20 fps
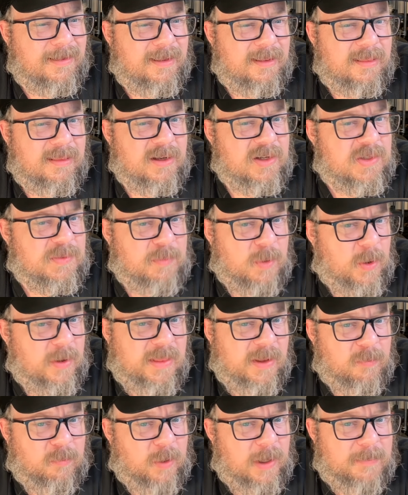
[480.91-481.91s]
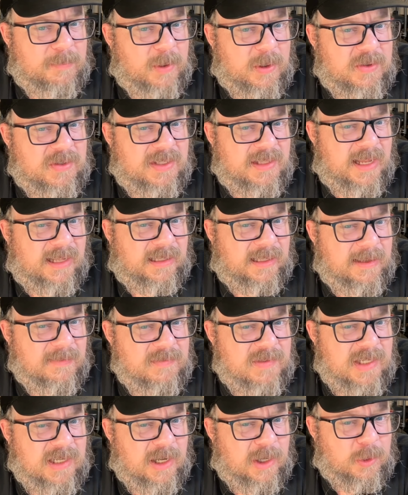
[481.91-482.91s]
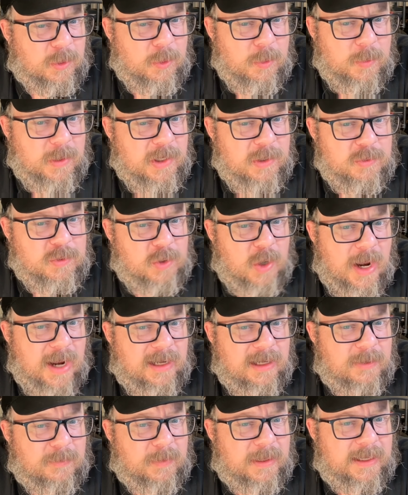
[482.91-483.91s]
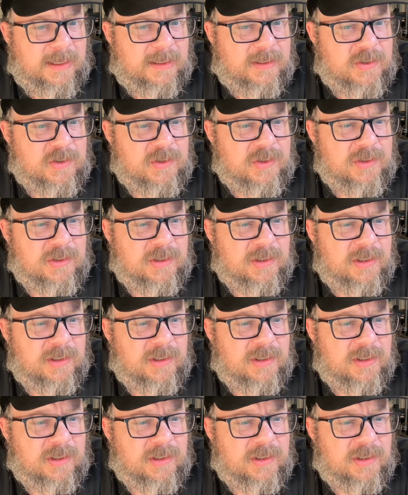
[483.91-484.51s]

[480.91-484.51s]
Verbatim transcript: There's more than one person that lives here. Who are you trying to reach?